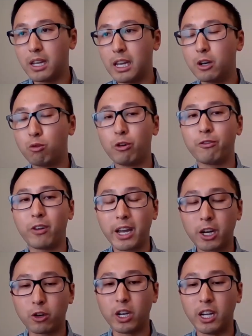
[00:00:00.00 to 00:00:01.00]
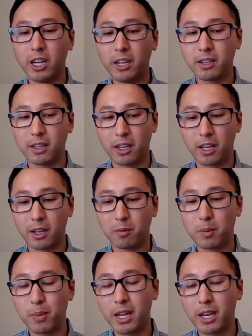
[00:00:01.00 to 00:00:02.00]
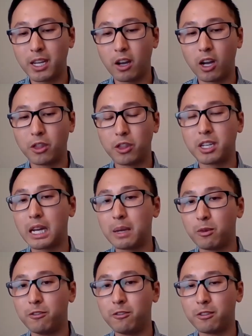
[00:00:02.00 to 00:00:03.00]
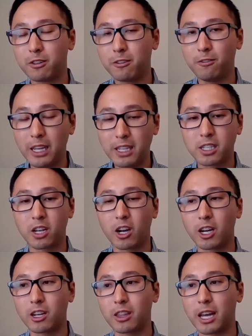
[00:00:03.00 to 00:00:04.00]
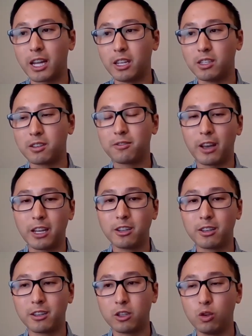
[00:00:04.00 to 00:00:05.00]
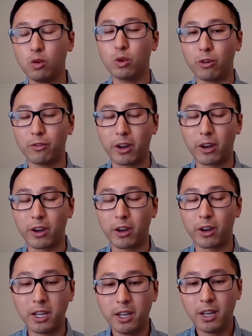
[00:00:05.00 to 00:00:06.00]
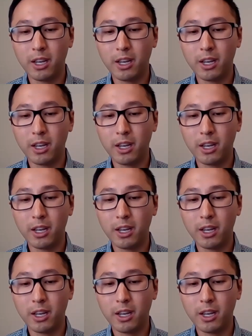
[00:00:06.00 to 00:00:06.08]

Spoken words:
in a refinery, depending on the type of feedstock that is fed to the refinery,